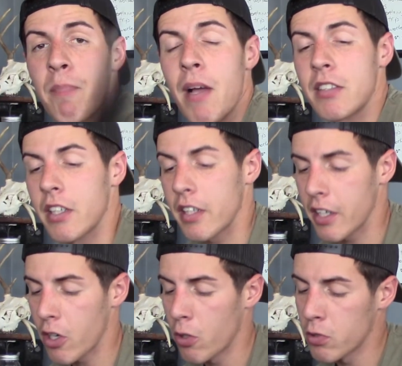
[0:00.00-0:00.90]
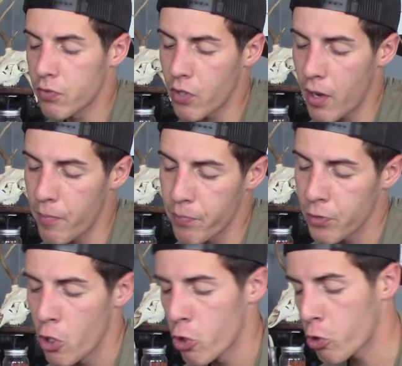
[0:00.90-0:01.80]
it basically goes from
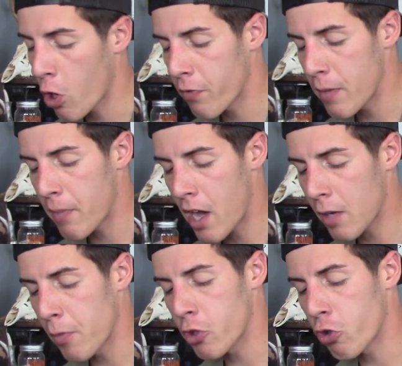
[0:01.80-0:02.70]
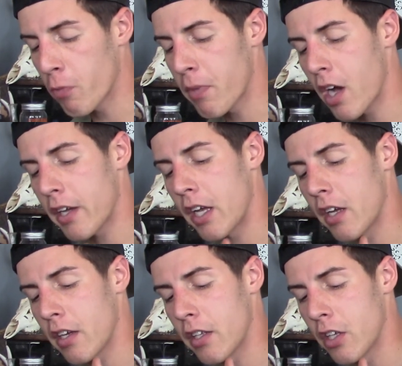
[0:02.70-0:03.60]
trophy buck, mature buck,
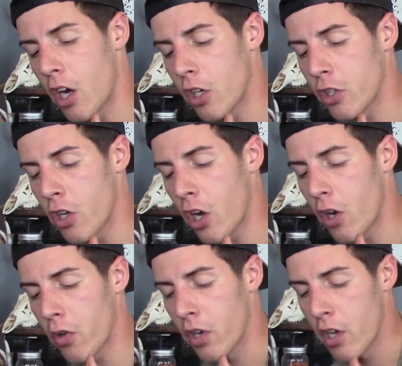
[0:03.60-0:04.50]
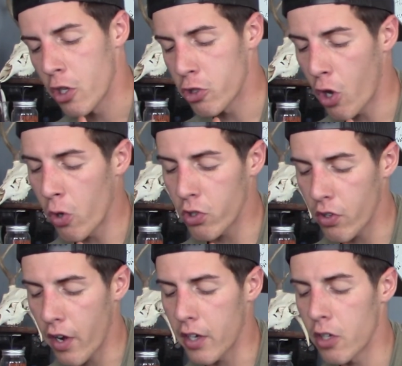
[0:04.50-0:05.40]
young doe, doe
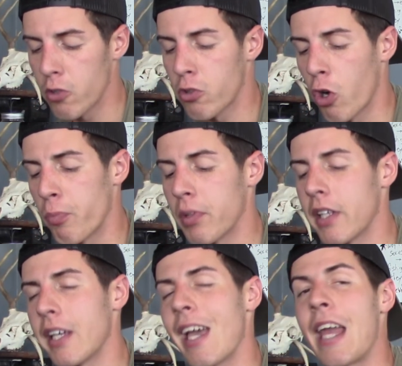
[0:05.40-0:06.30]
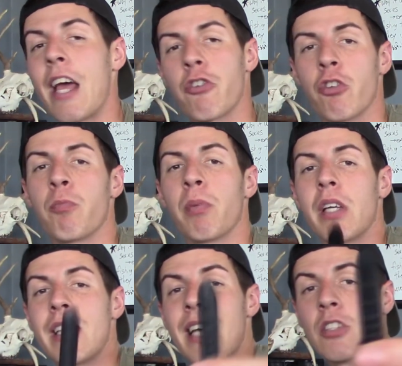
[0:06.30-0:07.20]
grunt, doe bleat, and estrus
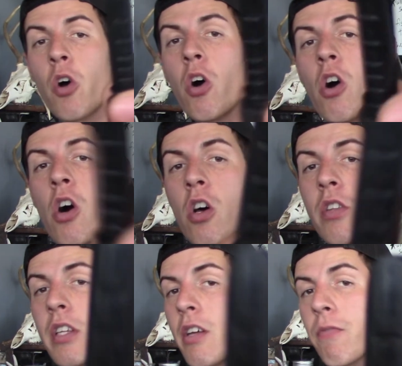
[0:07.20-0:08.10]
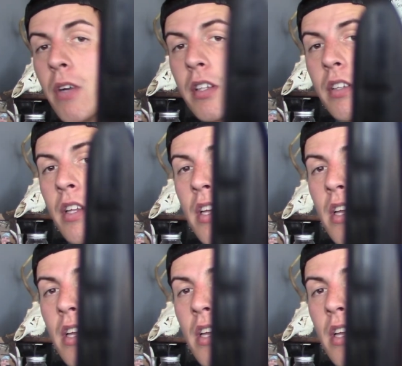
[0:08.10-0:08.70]
bleat. That's all the different